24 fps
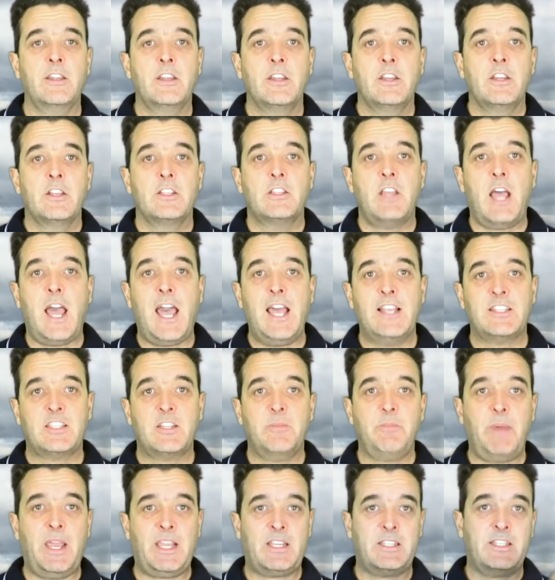So as the
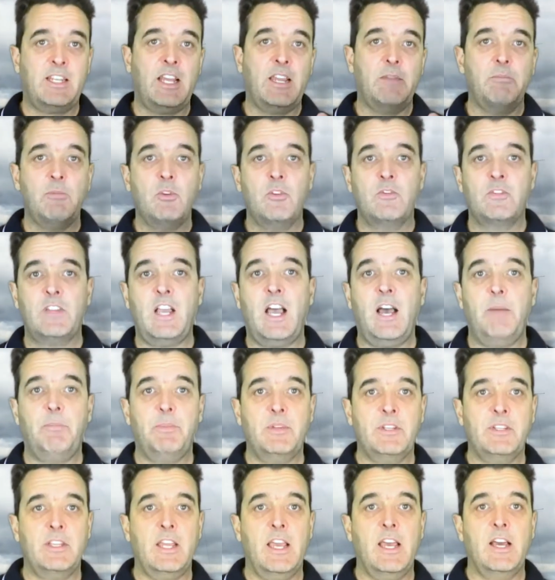backstay moves up
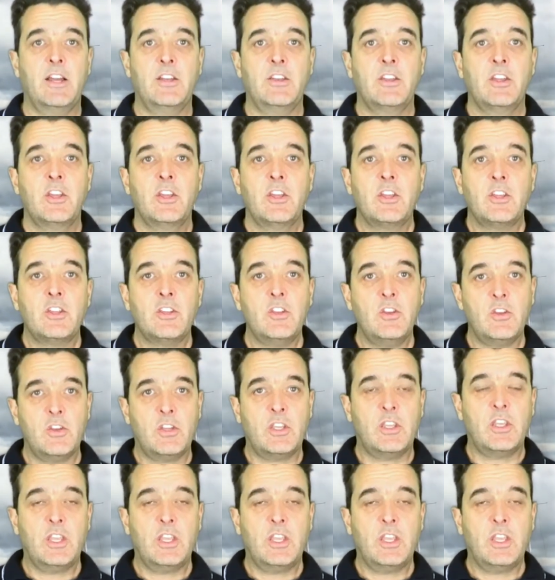and down, you